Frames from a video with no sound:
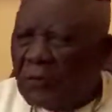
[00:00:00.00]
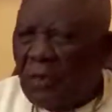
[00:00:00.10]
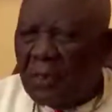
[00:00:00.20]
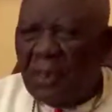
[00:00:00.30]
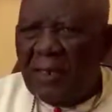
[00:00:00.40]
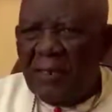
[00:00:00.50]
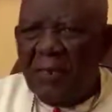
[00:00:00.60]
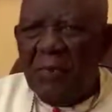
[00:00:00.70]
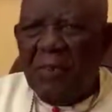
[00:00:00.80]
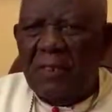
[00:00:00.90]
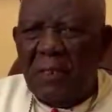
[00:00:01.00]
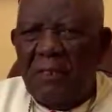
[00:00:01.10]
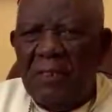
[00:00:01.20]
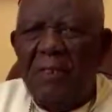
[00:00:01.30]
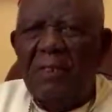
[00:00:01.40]
not agree with
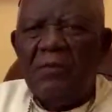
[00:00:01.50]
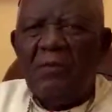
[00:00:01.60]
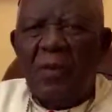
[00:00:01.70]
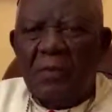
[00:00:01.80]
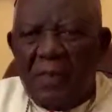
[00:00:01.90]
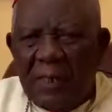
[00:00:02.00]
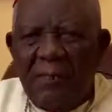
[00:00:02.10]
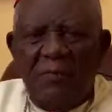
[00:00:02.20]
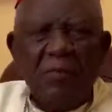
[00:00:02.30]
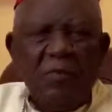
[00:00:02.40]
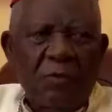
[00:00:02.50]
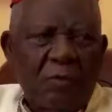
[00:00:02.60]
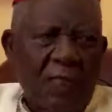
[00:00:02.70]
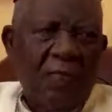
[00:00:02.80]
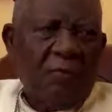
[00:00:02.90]
them, he is condemned
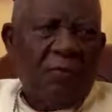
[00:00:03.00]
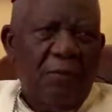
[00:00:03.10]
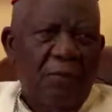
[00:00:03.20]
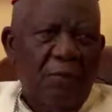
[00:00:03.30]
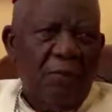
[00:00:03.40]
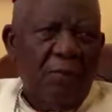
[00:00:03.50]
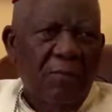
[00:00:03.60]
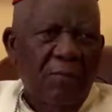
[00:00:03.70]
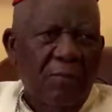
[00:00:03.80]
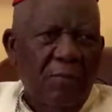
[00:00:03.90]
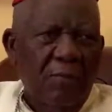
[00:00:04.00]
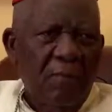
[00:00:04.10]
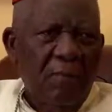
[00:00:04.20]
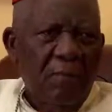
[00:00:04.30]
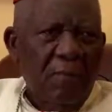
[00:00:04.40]
death.
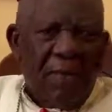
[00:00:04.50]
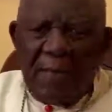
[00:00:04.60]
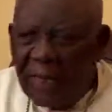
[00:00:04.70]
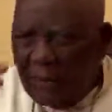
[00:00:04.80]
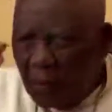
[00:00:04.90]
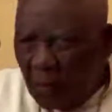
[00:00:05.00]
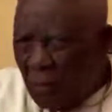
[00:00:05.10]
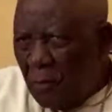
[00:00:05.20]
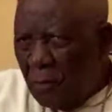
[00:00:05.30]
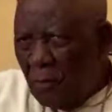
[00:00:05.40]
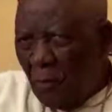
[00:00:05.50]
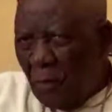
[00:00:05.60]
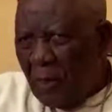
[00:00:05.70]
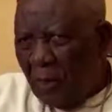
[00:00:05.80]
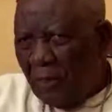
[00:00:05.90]
And I told
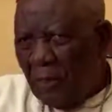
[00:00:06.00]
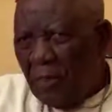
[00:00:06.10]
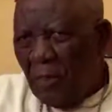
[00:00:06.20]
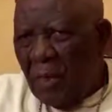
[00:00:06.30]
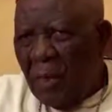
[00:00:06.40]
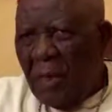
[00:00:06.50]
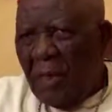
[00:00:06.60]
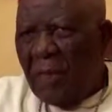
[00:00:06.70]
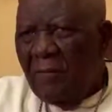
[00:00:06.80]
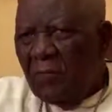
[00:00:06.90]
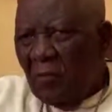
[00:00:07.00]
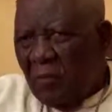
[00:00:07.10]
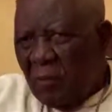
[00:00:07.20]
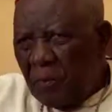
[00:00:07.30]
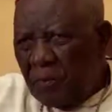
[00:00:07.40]
one of them, if you
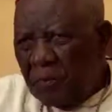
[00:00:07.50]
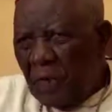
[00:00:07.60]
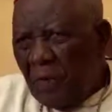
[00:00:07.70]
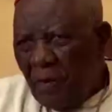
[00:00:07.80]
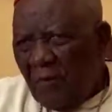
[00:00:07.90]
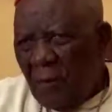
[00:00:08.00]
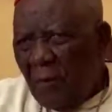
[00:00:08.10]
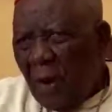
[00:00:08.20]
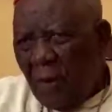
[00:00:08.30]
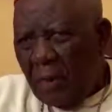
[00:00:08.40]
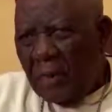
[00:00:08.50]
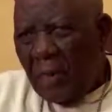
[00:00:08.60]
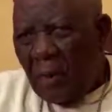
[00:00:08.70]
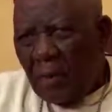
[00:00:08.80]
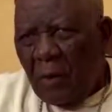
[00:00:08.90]
people take over power
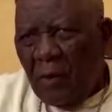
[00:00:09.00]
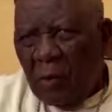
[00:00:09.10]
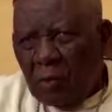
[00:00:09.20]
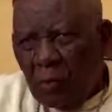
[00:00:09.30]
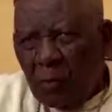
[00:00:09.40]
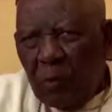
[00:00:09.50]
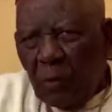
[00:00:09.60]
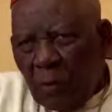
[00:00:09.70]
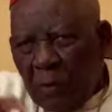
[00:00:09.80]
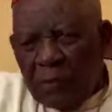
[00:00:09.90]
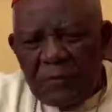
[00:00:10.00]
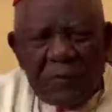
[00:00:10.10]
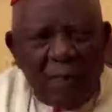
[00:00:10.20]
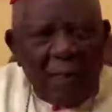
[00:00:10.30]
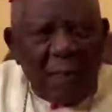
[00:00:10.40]
now, you will be worse
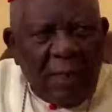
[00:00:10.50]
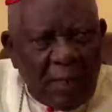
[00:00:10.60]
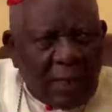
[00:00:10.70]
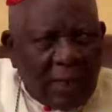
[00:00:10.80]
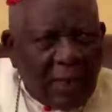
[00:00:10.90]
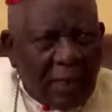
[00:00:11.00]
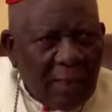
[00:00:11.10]
than Hitler.